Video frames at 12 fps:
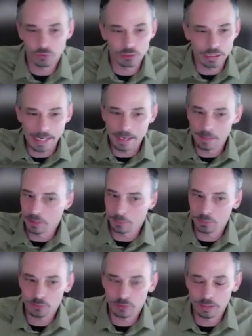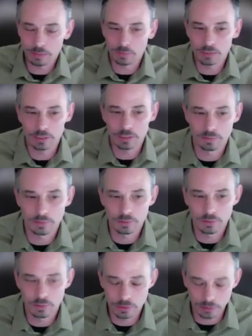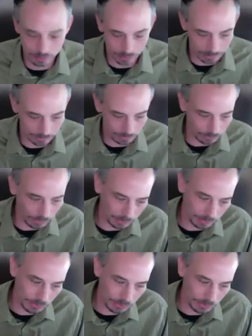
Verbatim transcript: dams upstream to to get the water.